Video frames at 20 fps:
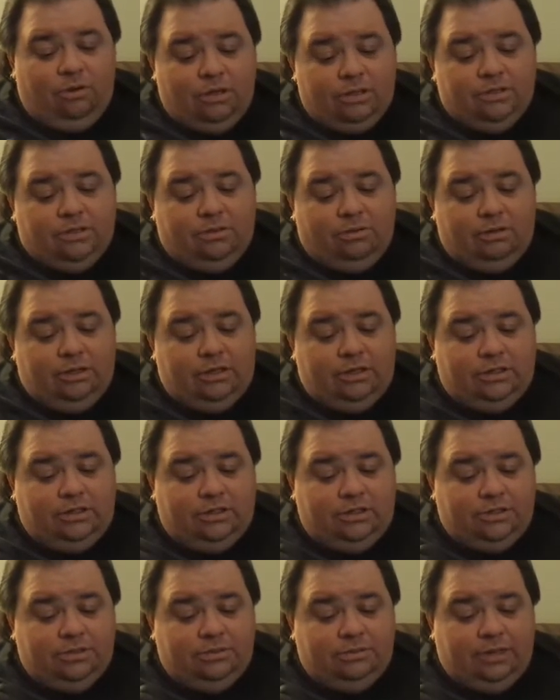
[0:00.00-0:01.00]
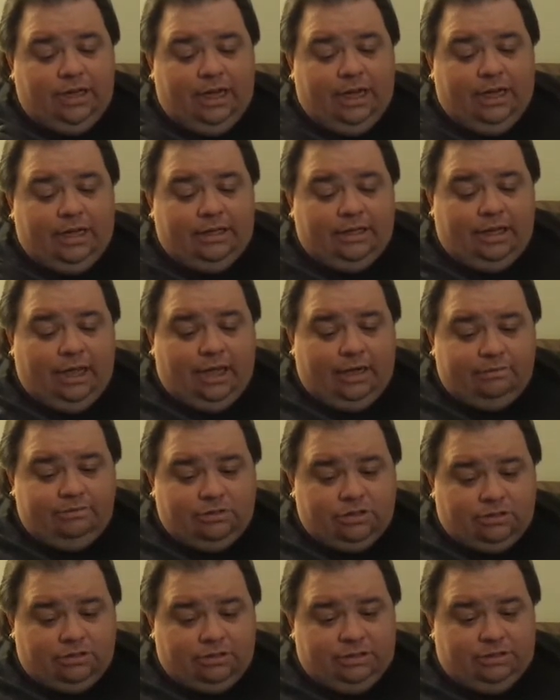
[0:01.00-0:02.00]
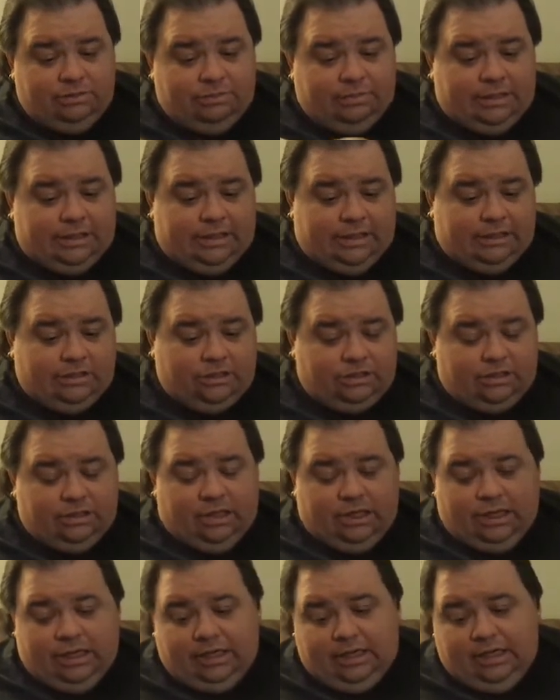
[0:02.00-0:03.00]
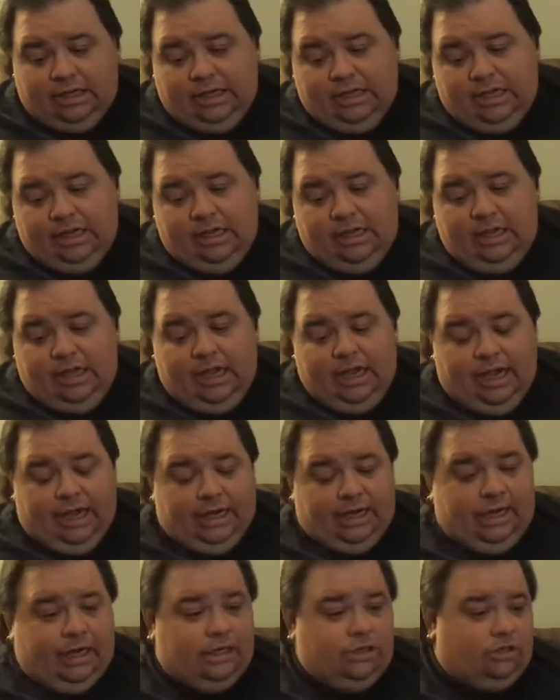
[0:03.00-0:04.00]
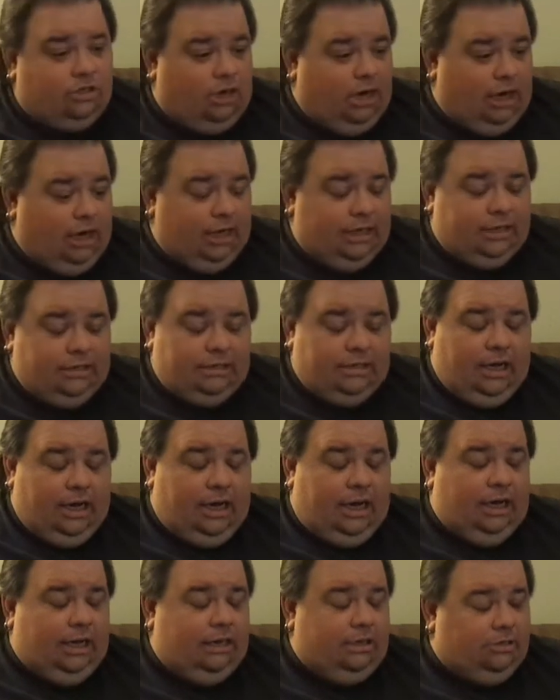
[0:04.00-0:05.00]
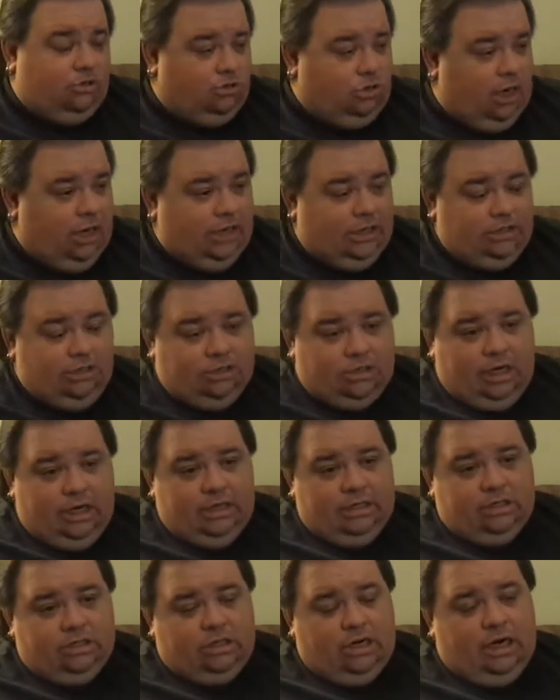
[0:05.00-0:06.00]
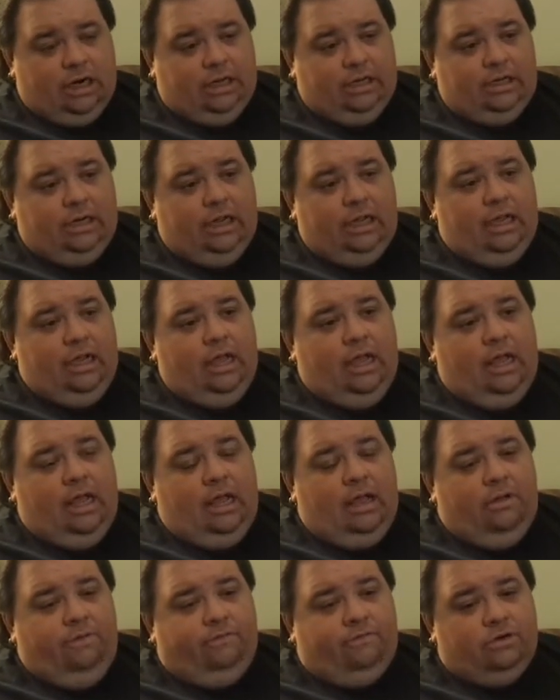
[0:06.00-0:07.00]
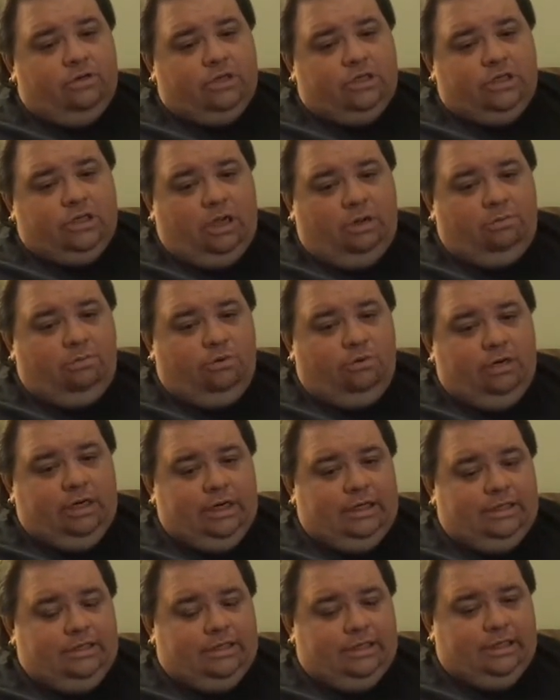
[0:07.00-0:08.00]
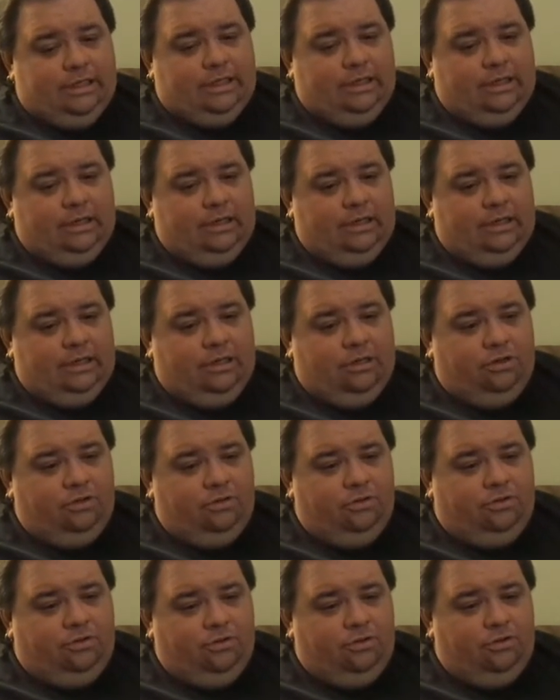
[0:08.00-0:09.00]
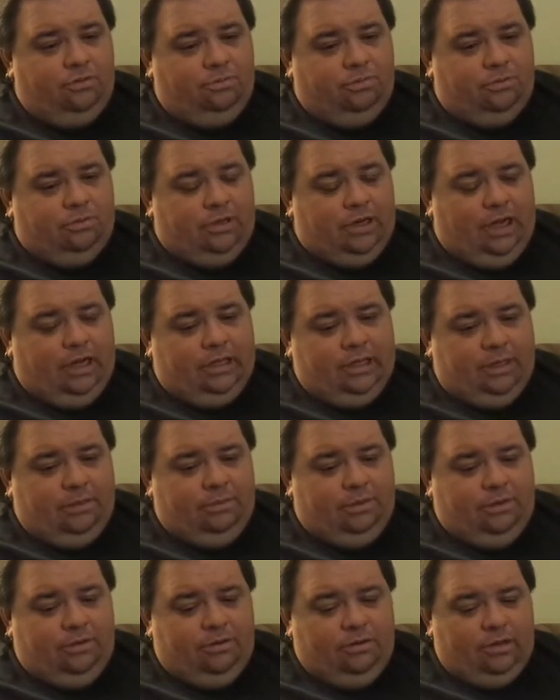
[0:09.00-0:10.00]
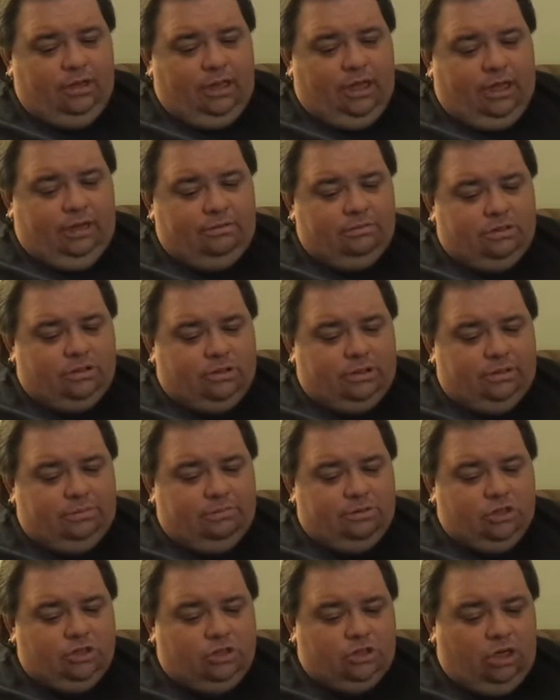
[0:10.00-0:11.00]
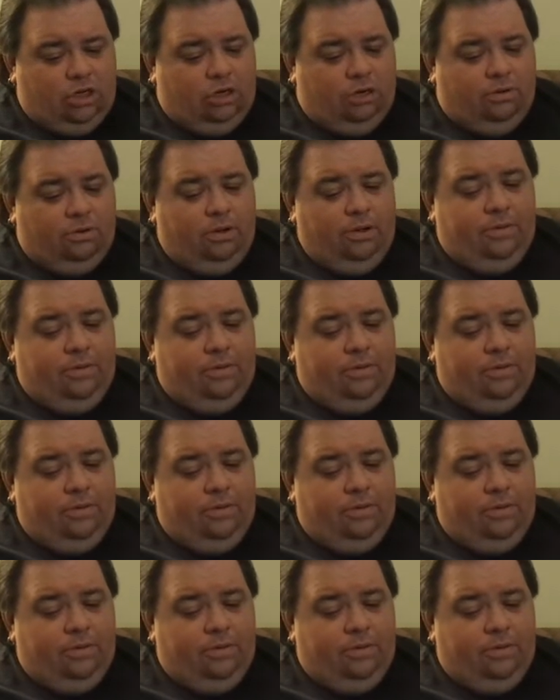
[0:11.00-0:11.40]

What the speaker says: going to do a live stream yesterday, and I tried. I tried and tried and tried. For some reason, YouTube will not let me do the live stream. So,